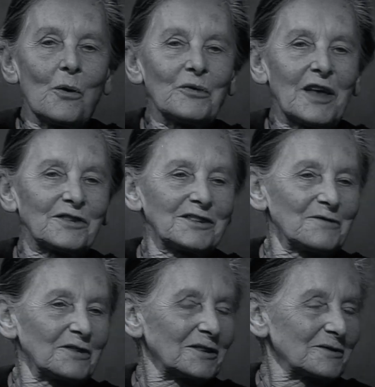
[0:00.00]
Oh, that's a
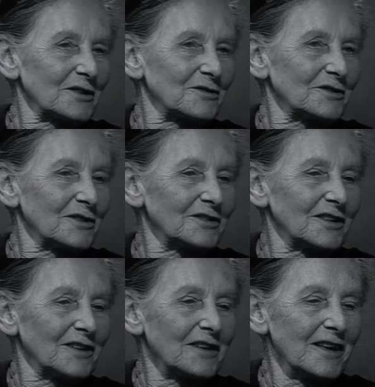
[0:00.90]
difficult question,
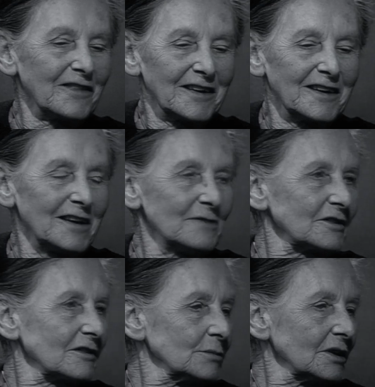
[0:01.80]
isn't it? Is anything
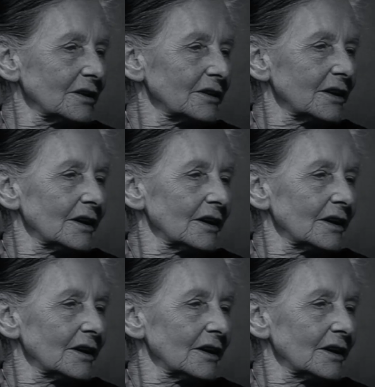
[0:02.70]
inevitable?